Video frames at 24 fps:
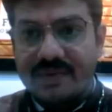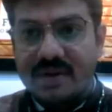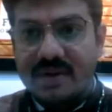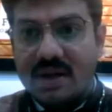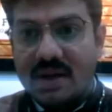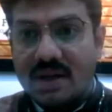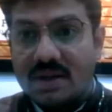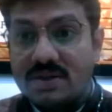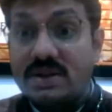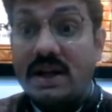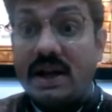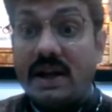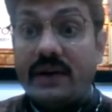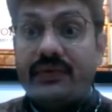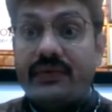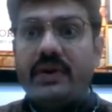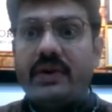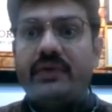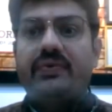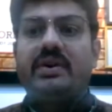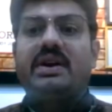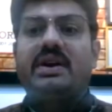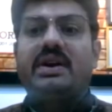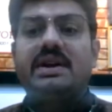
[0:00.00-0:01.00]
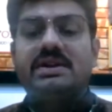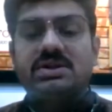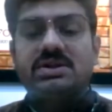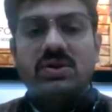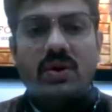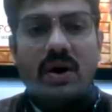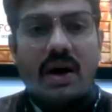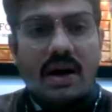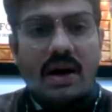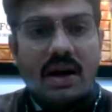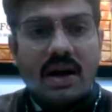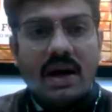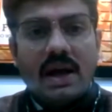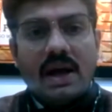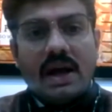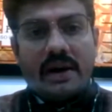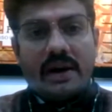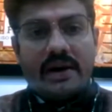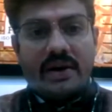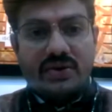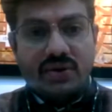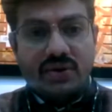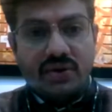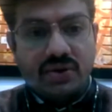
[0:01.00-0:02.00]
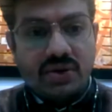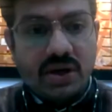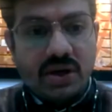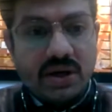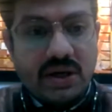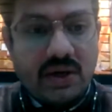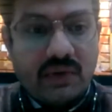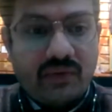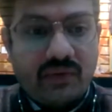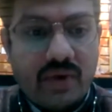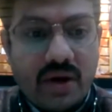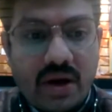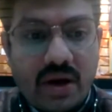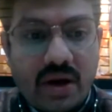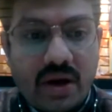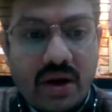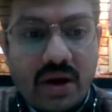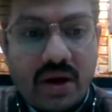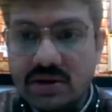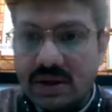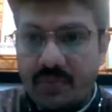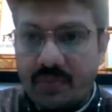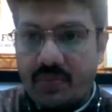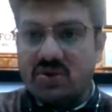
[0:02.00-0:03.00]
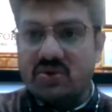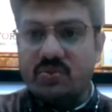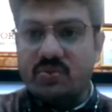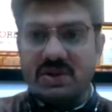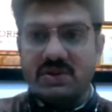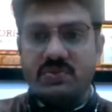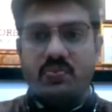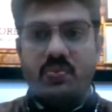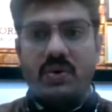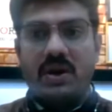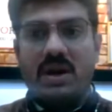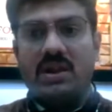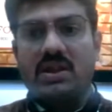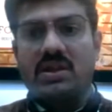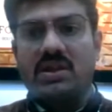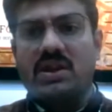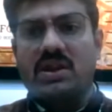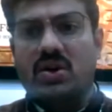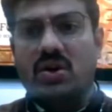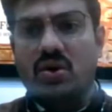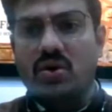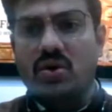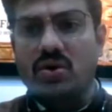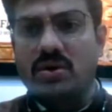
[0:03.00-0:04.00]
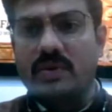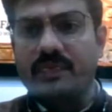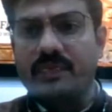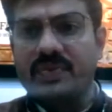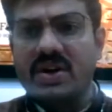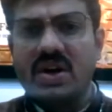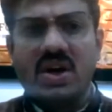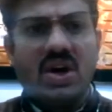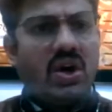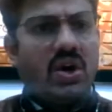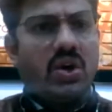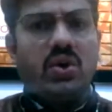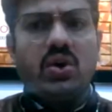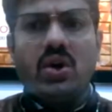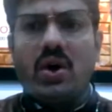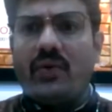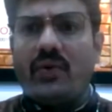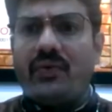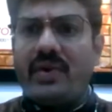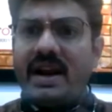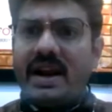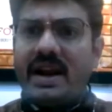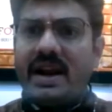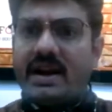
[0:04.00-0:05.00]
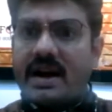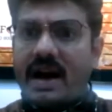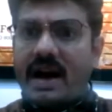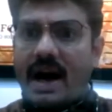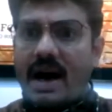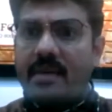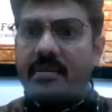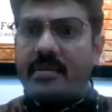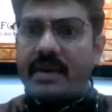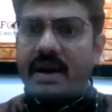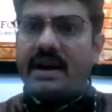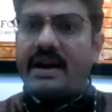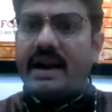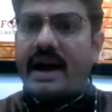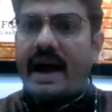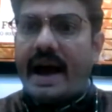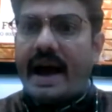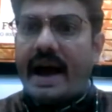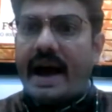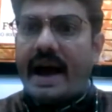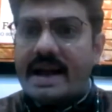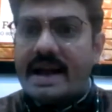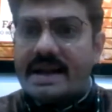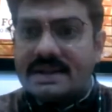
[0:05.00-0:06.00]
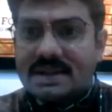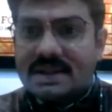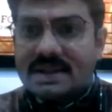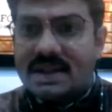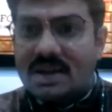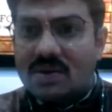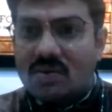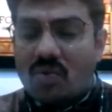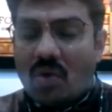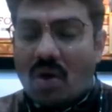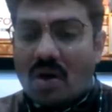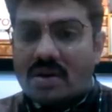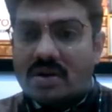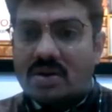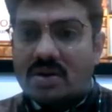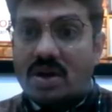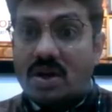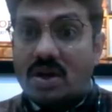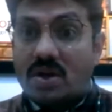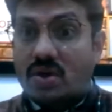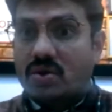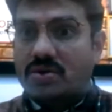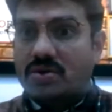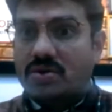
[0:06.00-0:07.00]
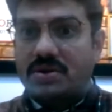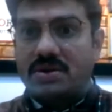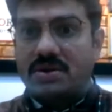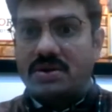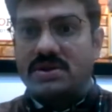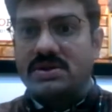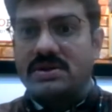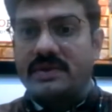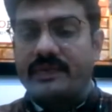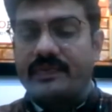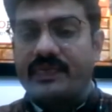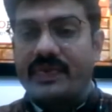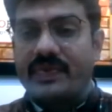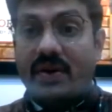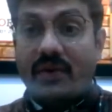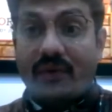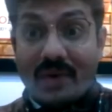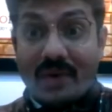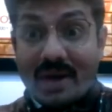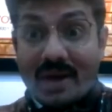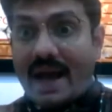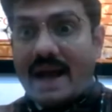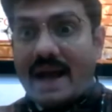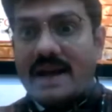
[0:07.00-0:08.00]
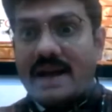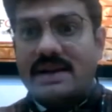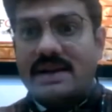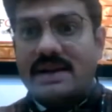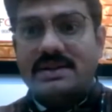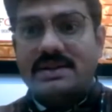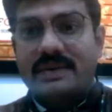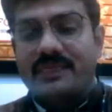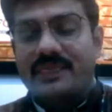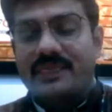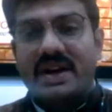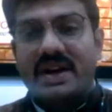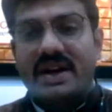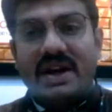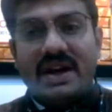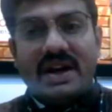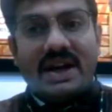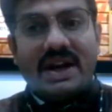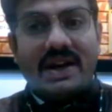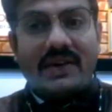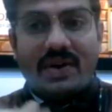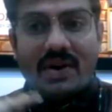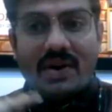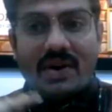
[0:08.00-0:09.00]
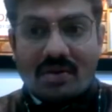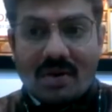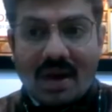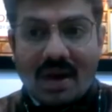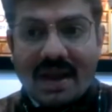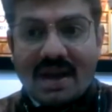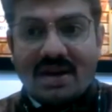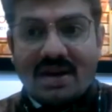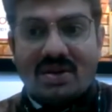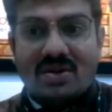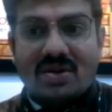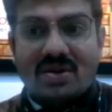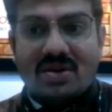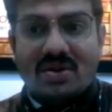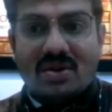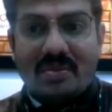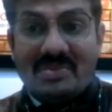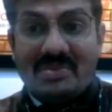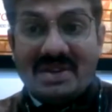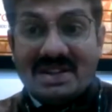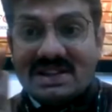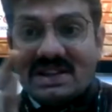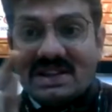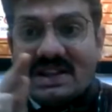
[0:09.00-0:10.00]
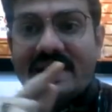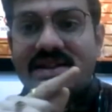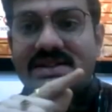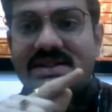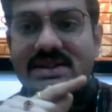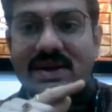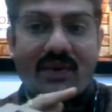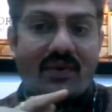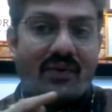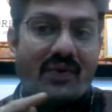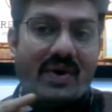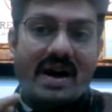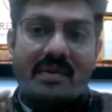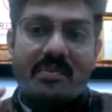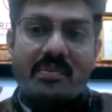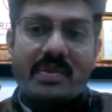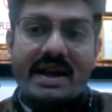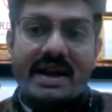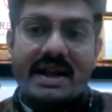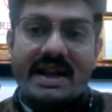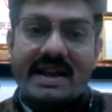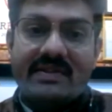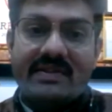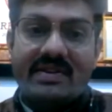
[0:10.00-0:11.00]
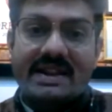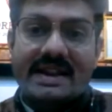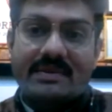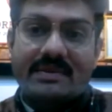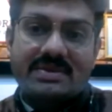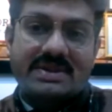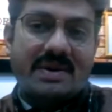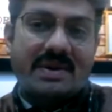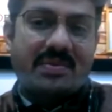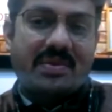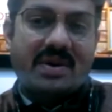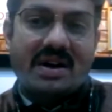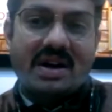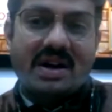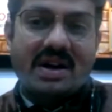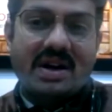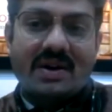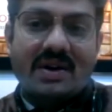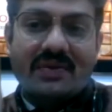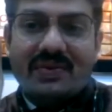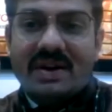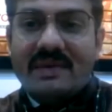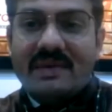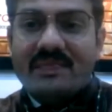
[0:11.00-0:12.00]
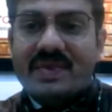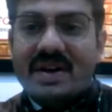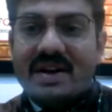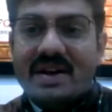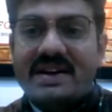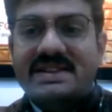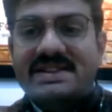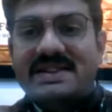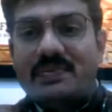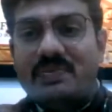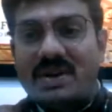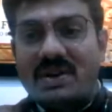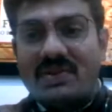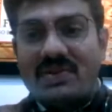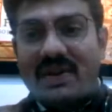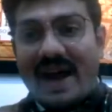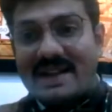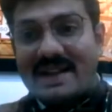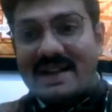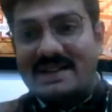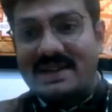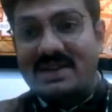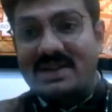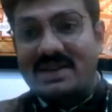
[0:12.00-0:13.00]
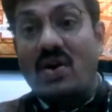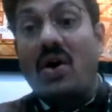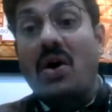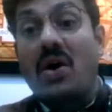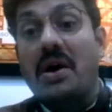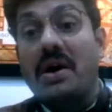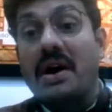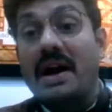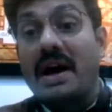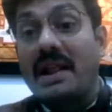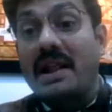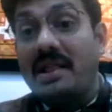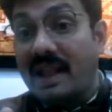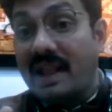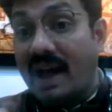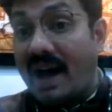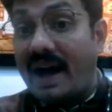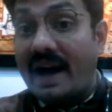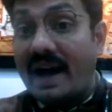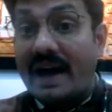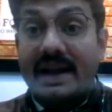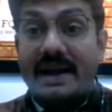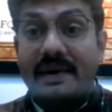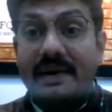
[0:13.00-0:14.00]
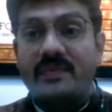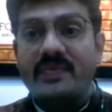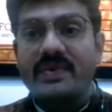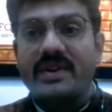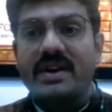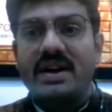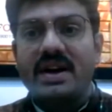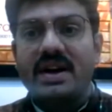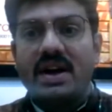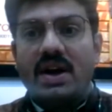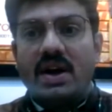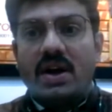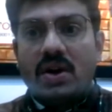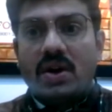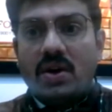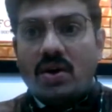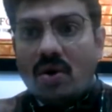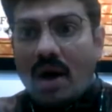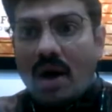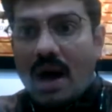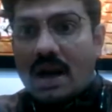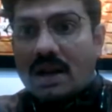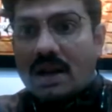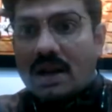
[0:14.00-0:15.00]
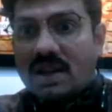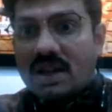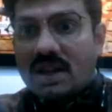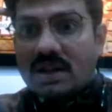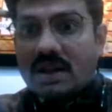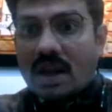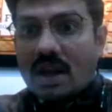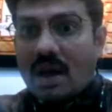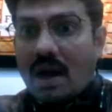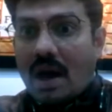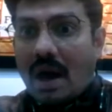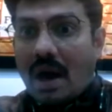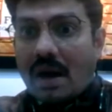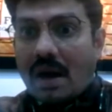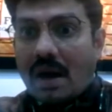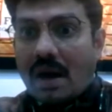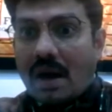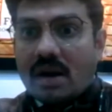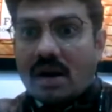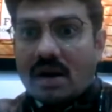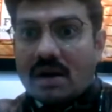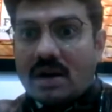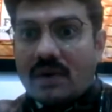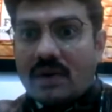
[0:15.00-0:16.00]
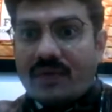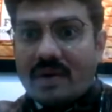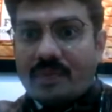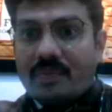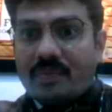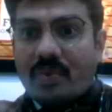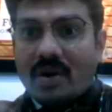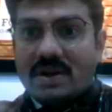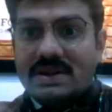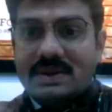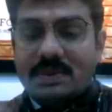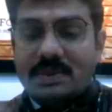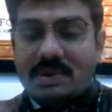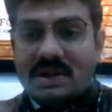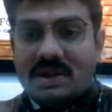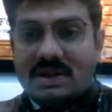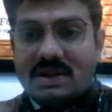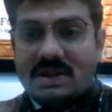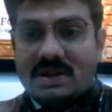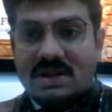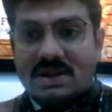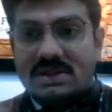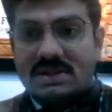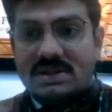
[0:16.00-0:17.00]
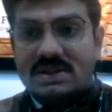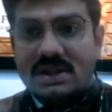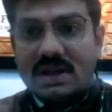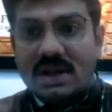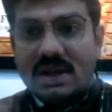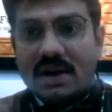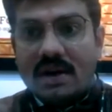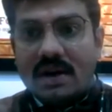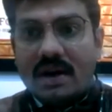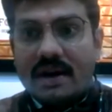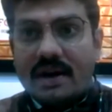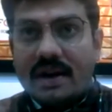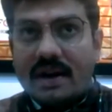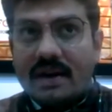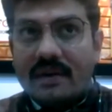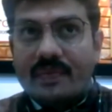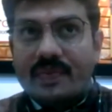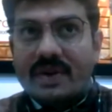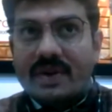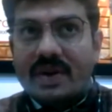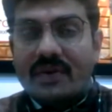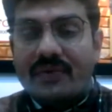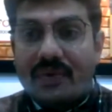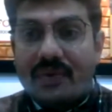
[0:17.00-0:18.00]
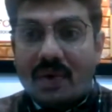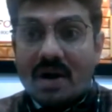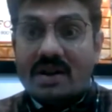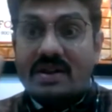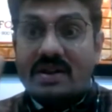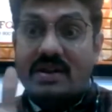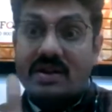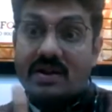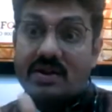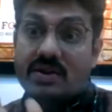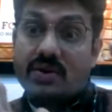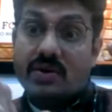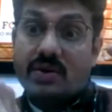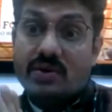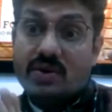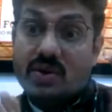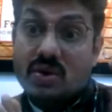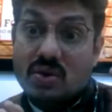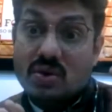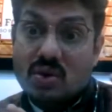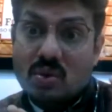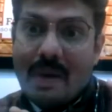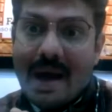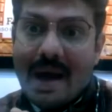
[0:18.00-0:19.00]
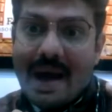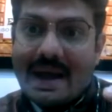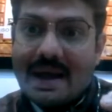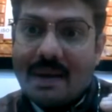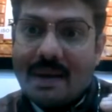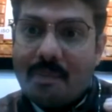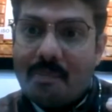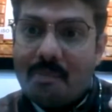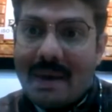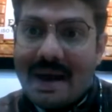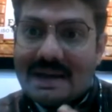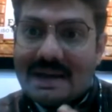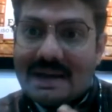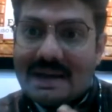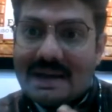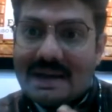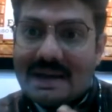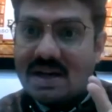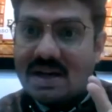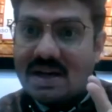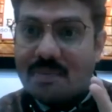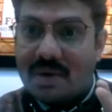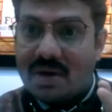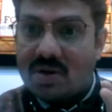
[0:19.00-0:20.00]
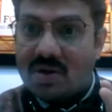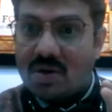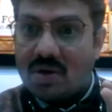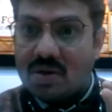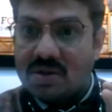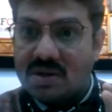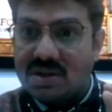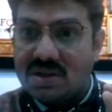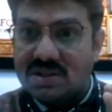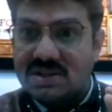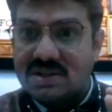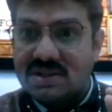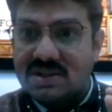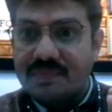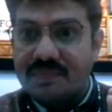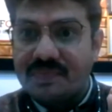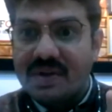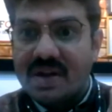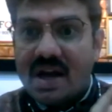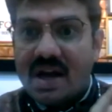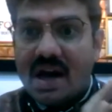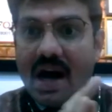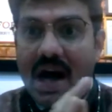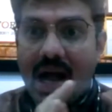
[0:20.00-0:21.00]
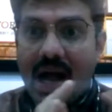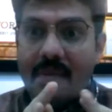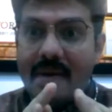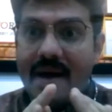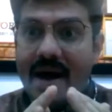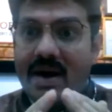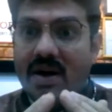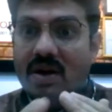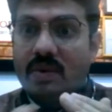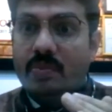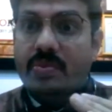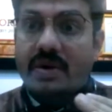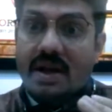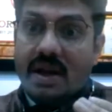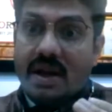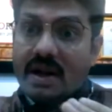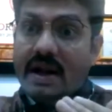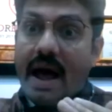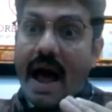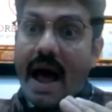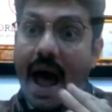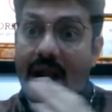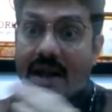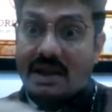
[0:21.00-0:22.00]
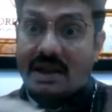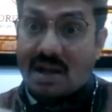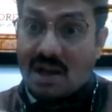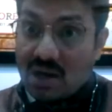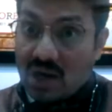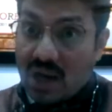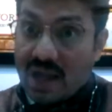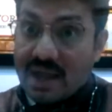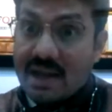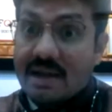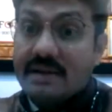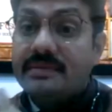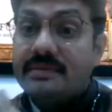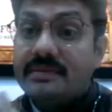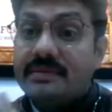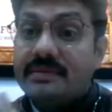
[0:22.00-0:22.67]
See, if, if in case you are in a situation where you're supposed to be speaking the truth, you're very calm in answering what the truth is. Whereas, if you're trying to mislead someone by giving them some kind of deceptive answer or a lie, you are thinking 100 different possibilities. Right? For, to, to, to back up my statement on this, I may have to bring in another line.